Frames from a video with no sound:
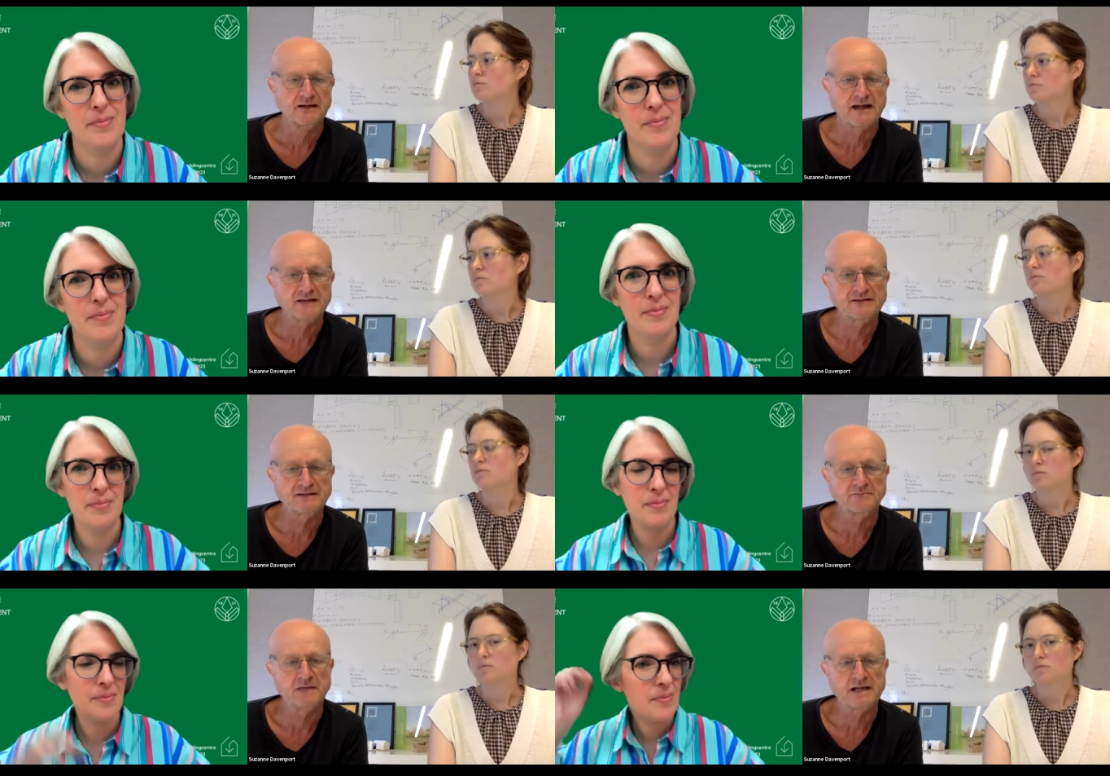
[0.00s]

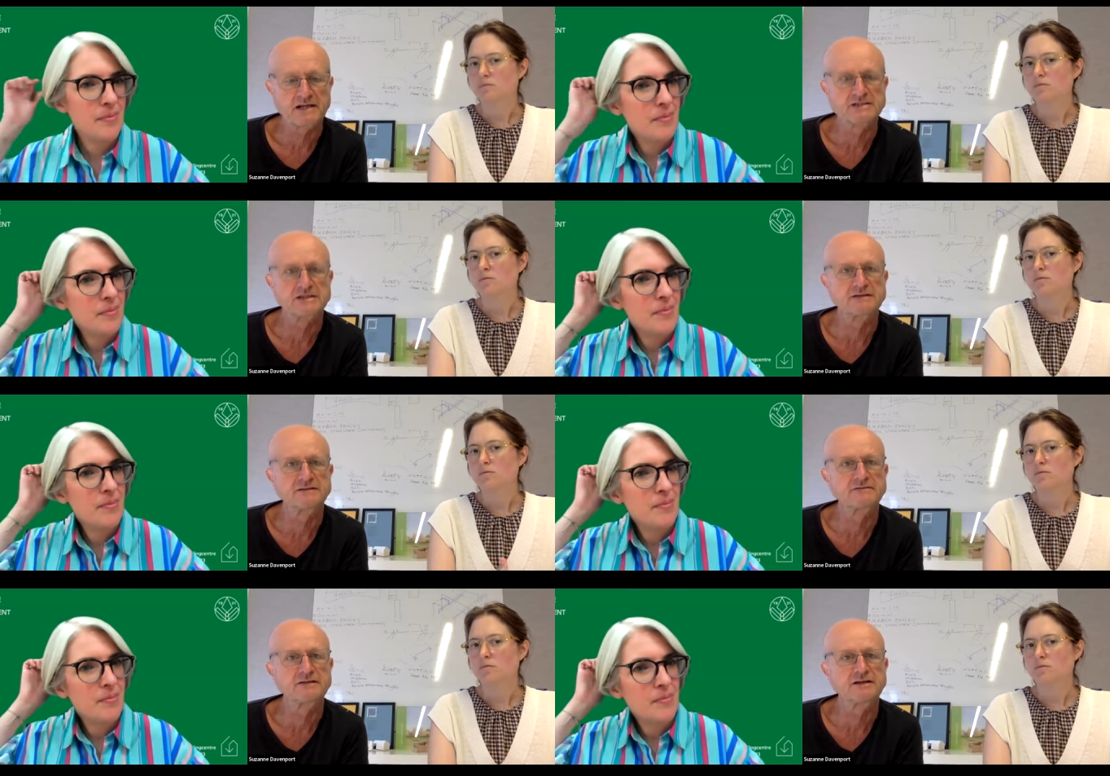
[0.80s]
Speaker 1: asset
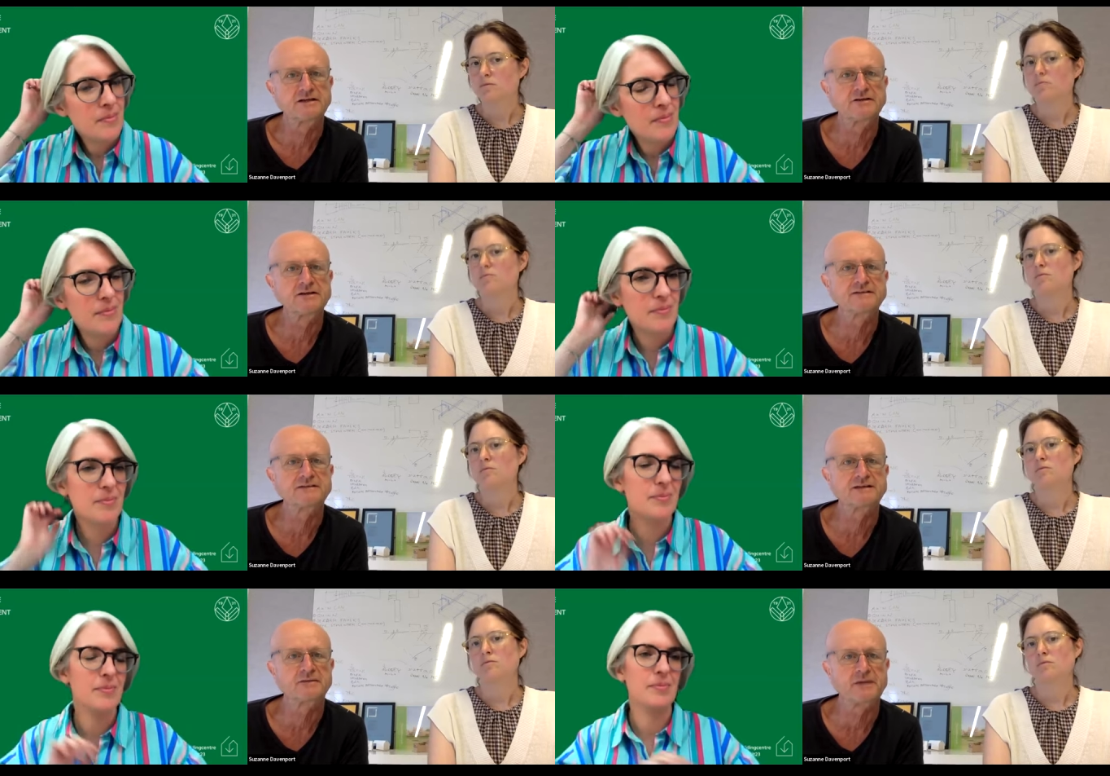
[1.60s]
managers that you need to
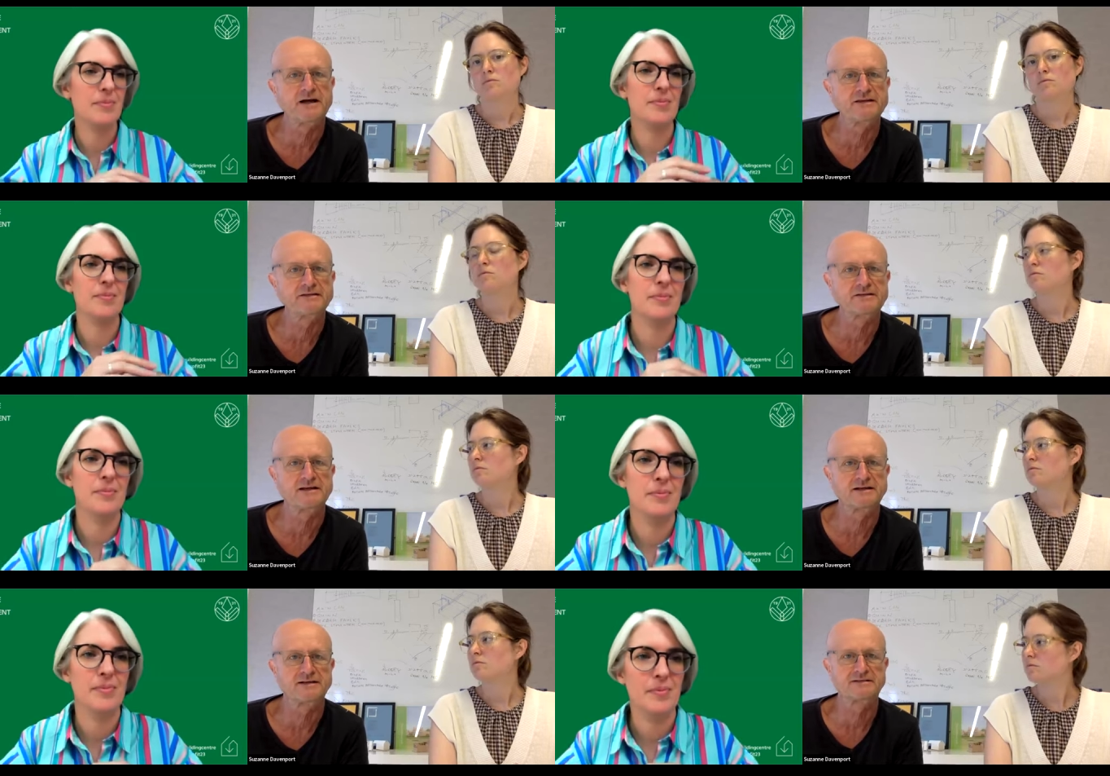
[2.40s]
think about these
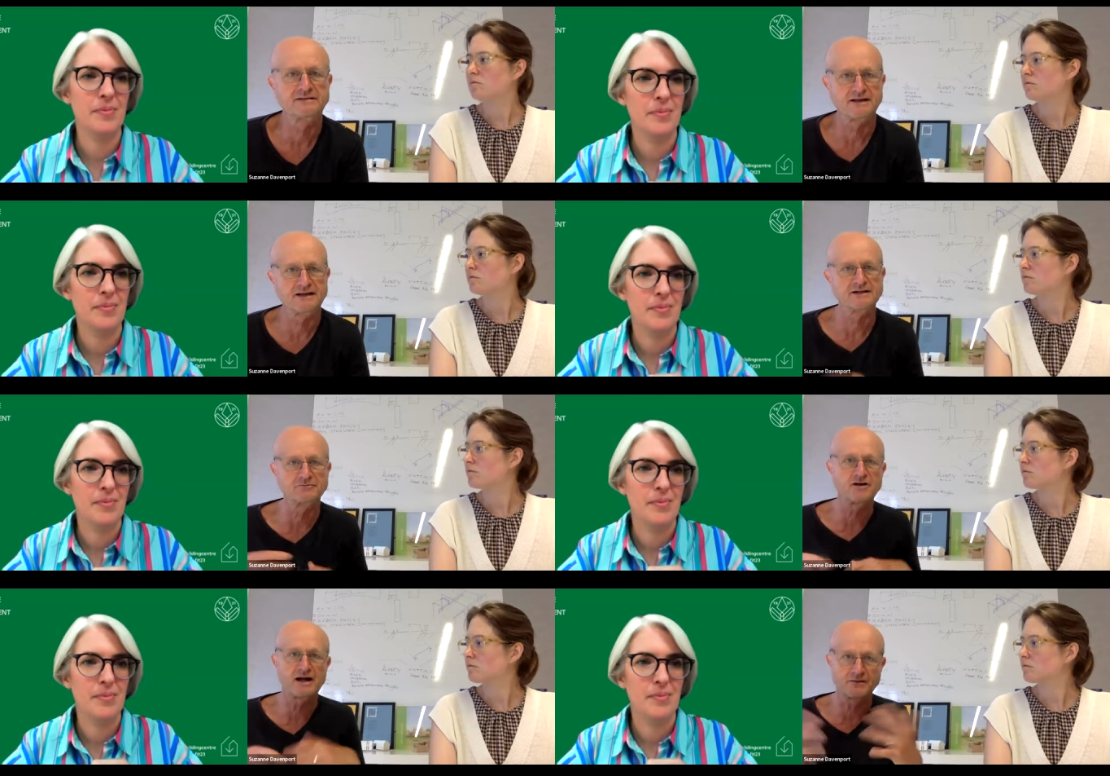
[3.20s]
things in
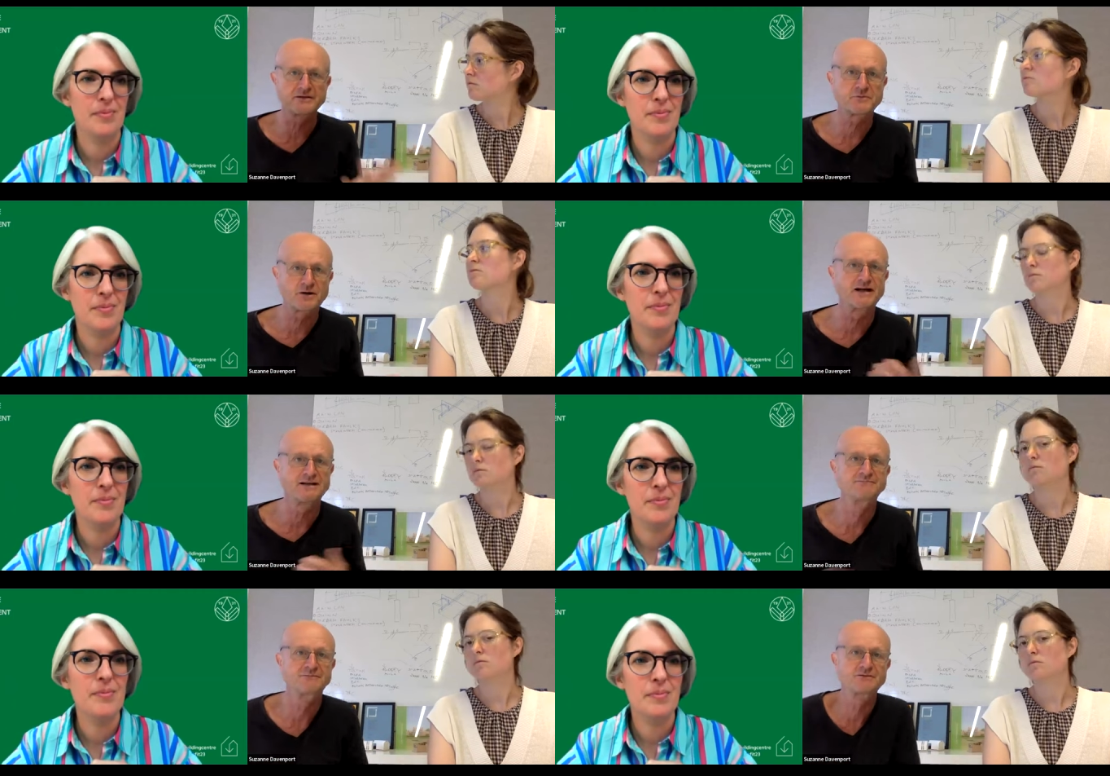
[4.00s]
a rounded
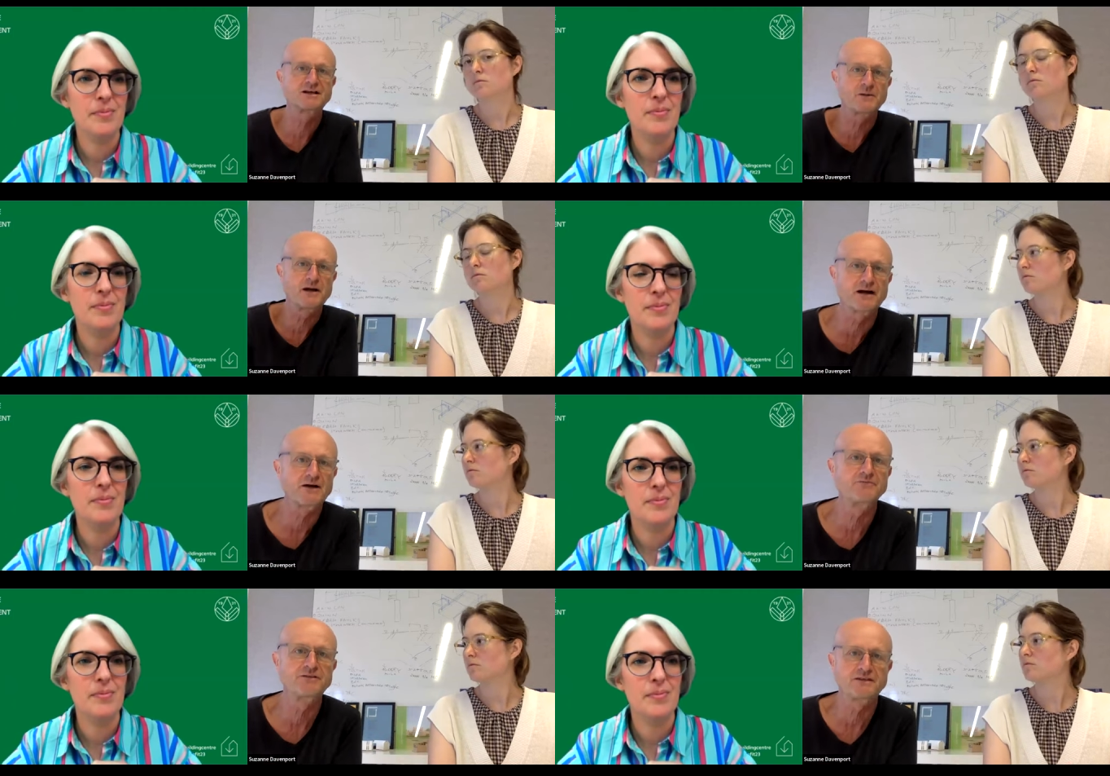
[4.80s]
way. Think about
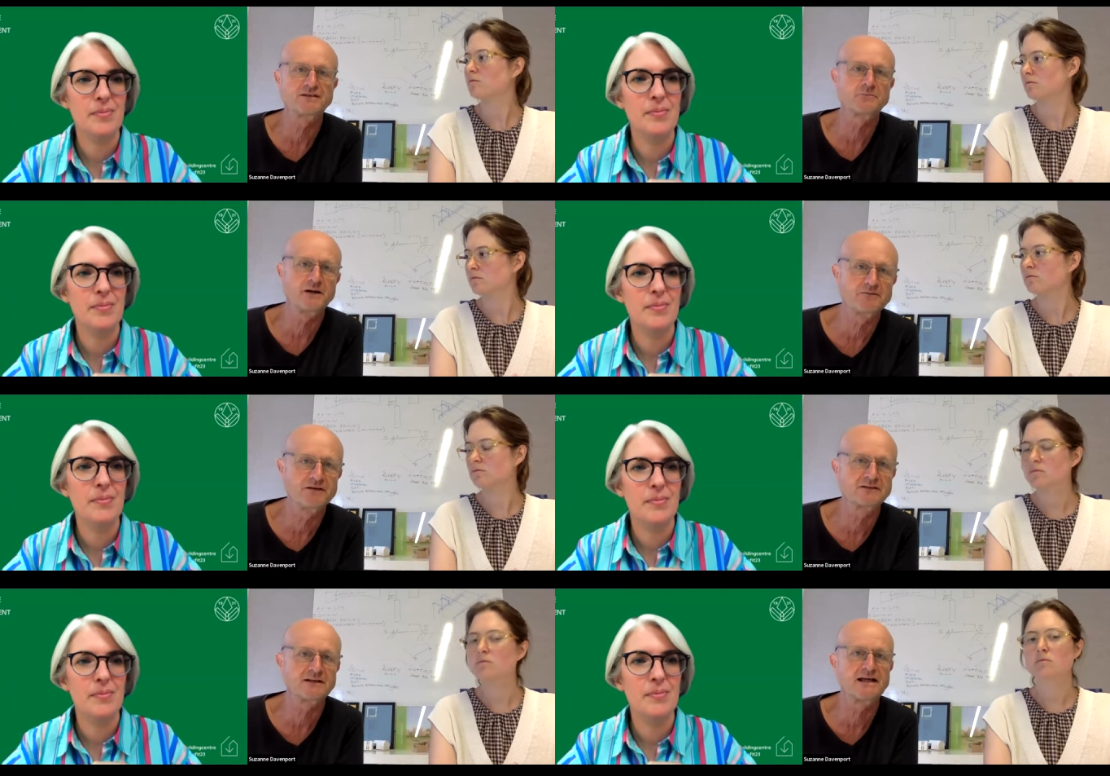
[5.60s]
comfort, think about
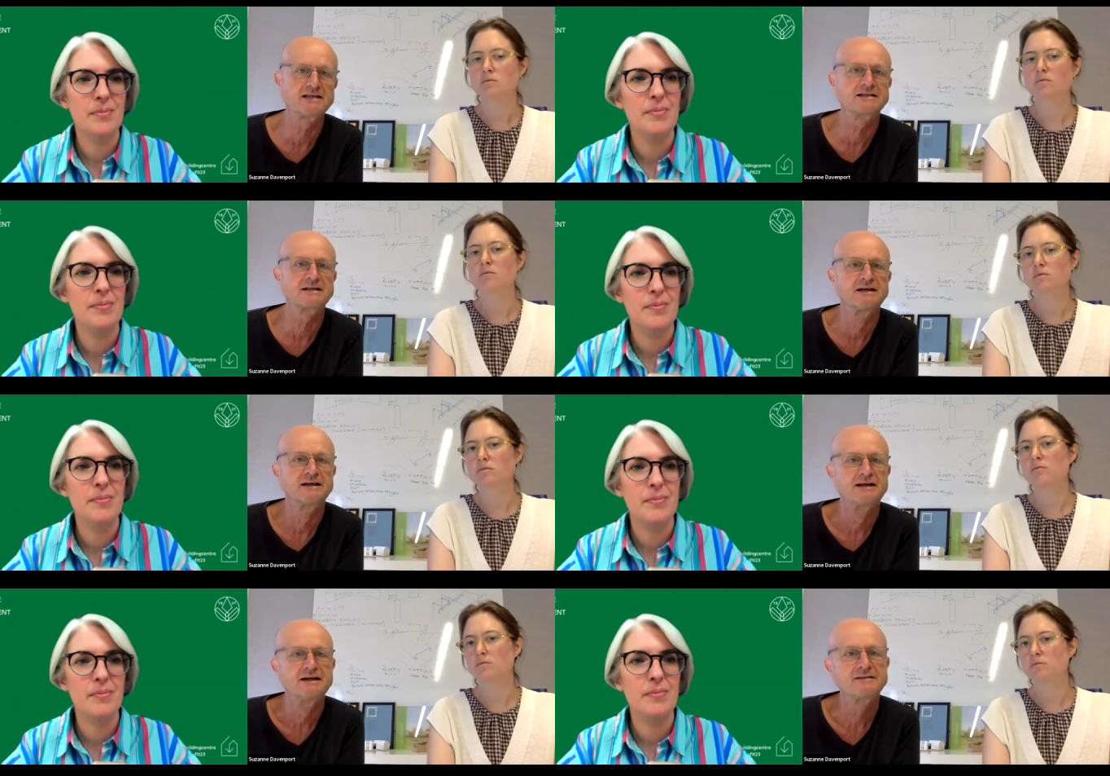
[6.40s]
ventilation,
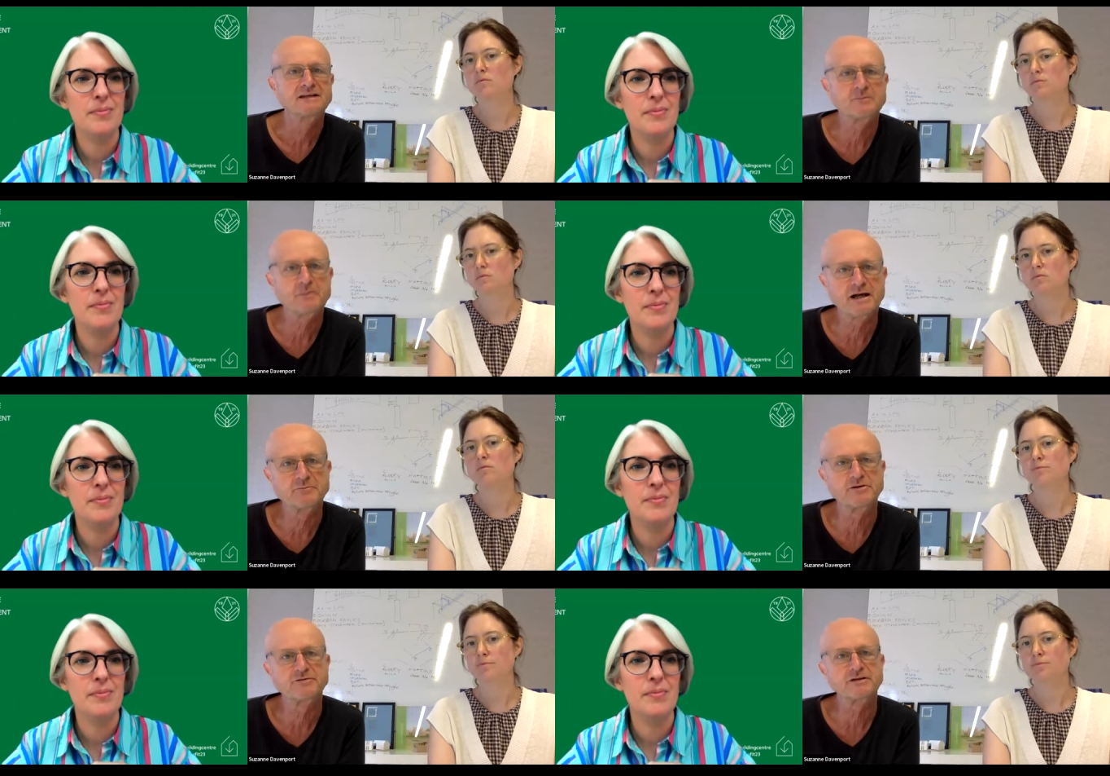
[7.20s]
think about
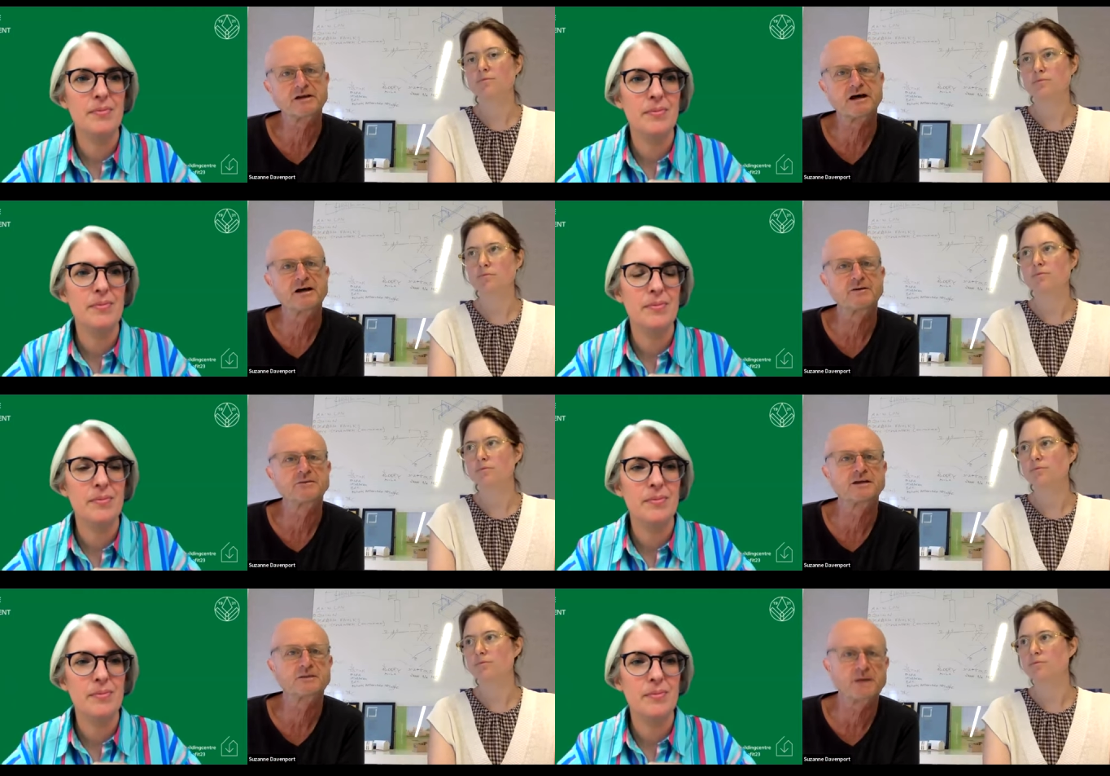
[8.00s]
improving the
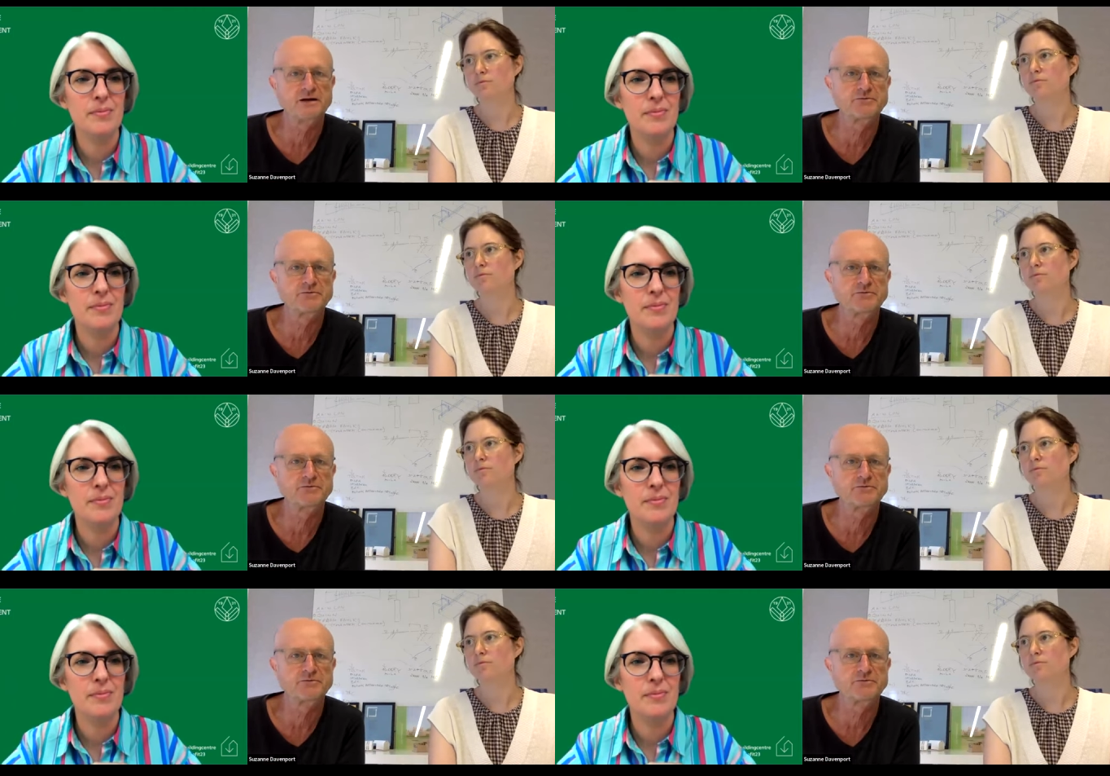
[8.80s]
home, think about